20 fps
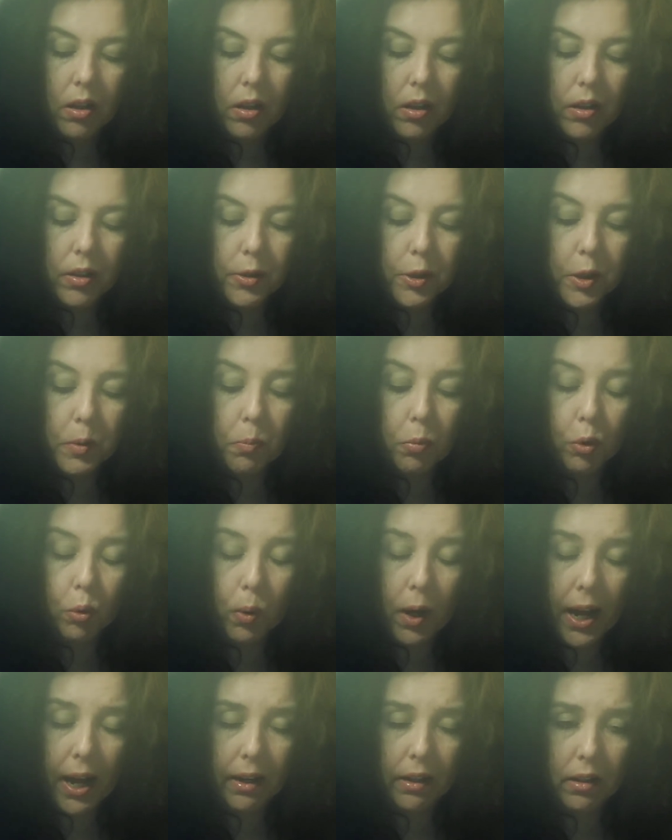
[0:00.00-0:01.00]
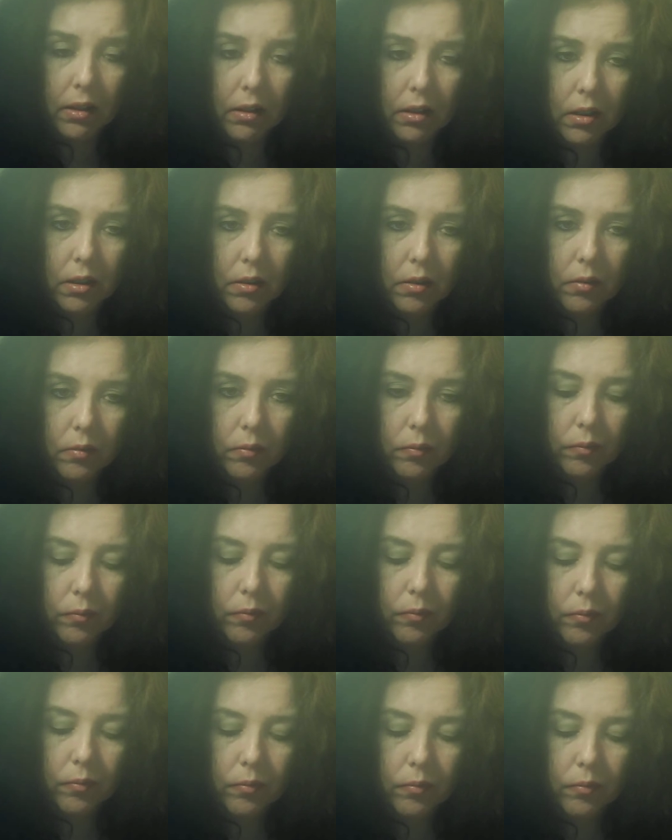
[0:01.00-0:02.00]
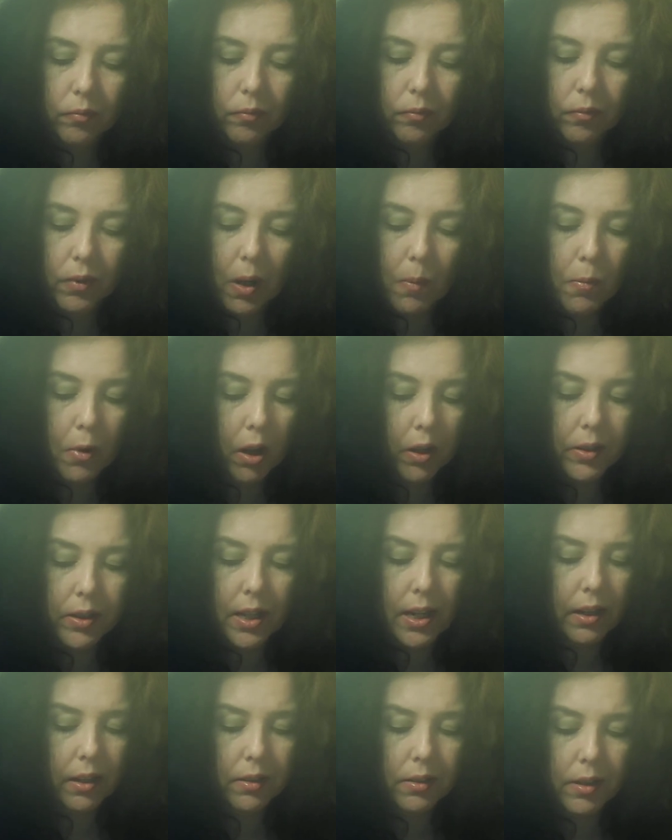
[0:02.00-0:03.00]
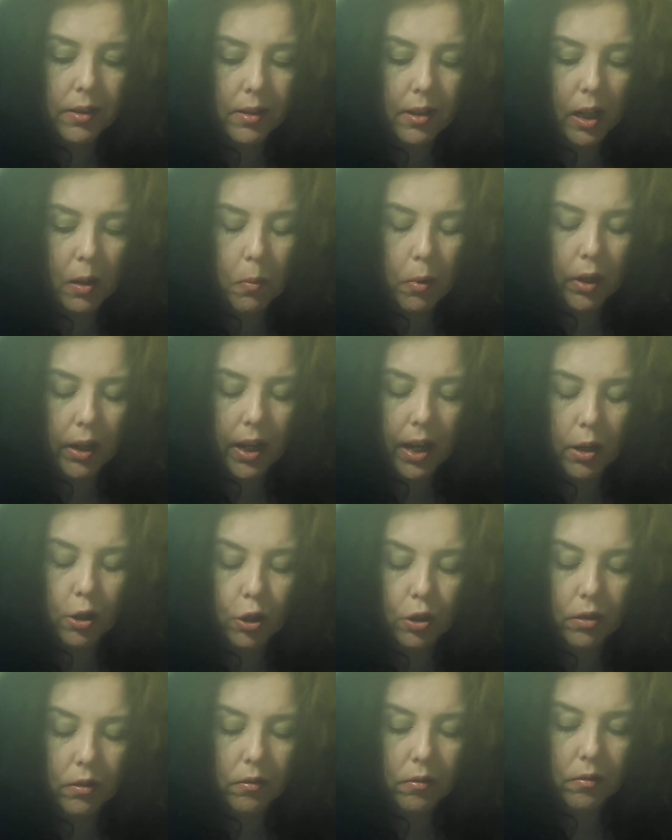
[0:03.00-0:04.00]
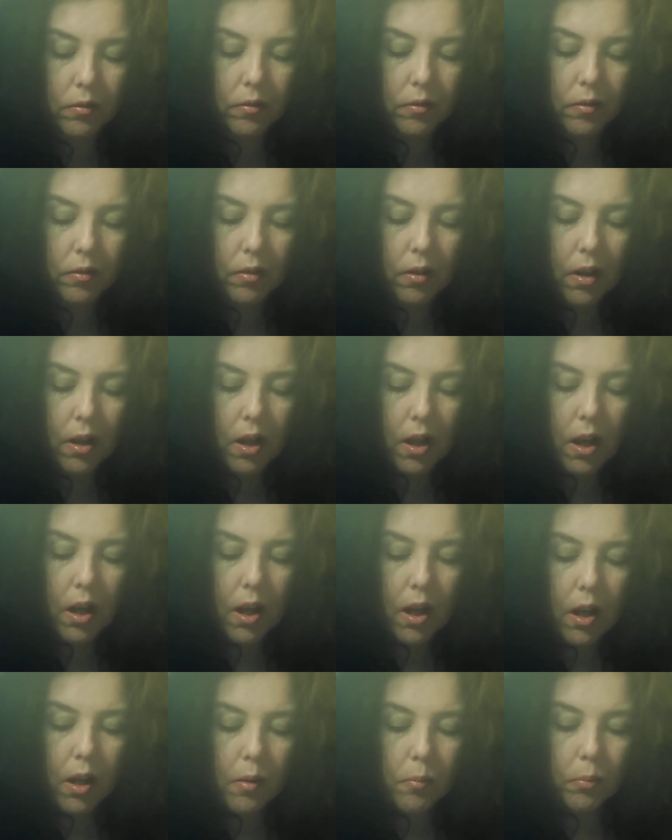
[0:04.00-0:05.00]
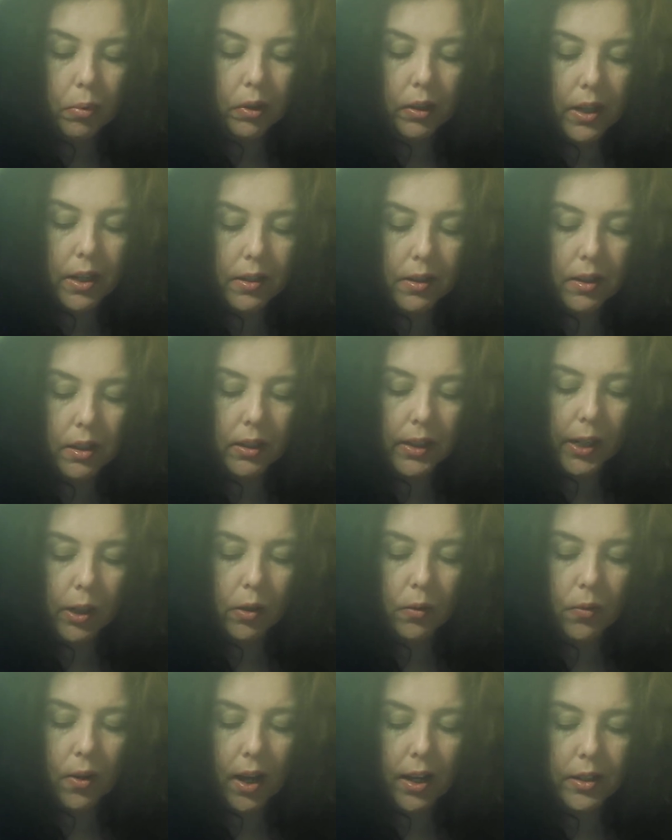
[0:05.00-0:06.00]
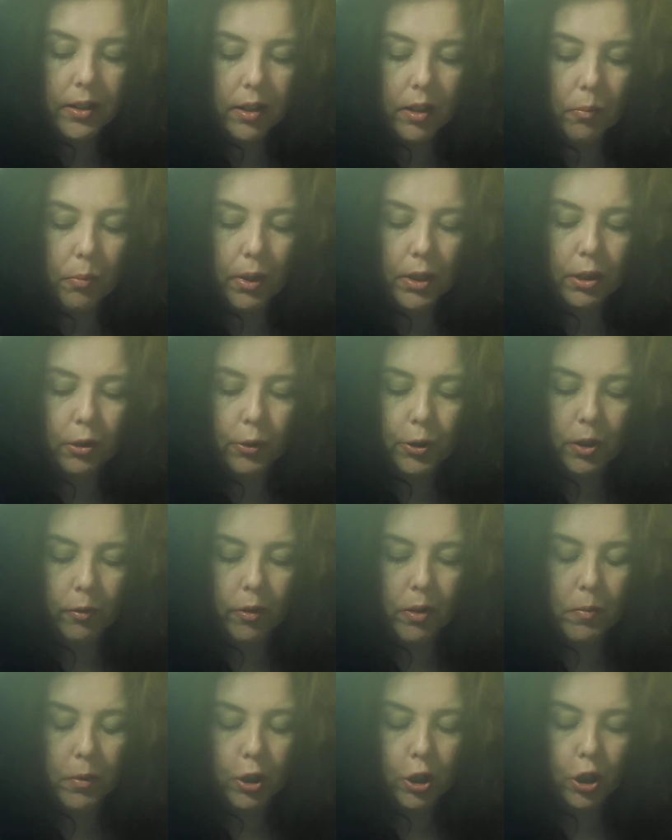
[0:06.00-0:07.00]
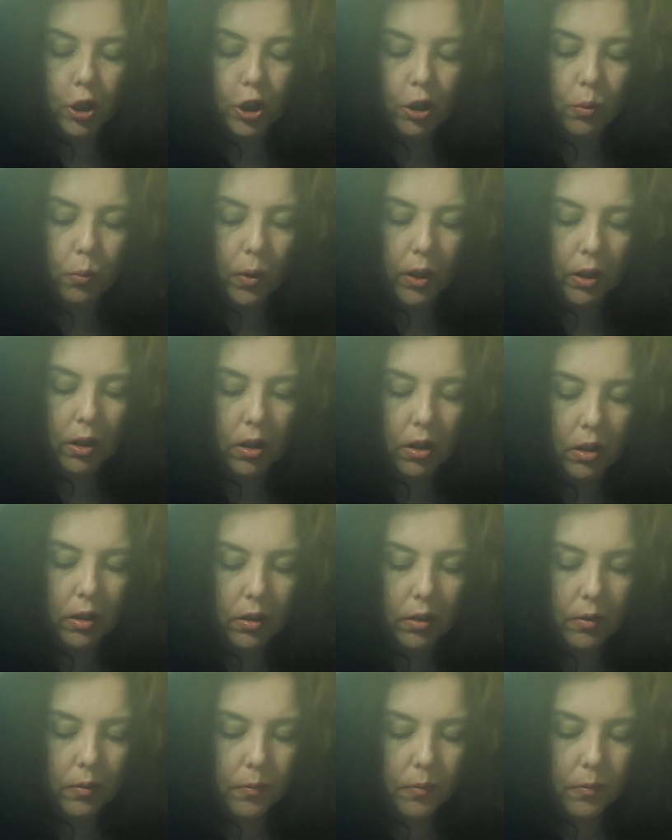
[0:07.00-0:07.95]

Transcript: is sporadic. I'm not seeing consistent communication. Please clarify Ten of Pentacles over the Magician, one card.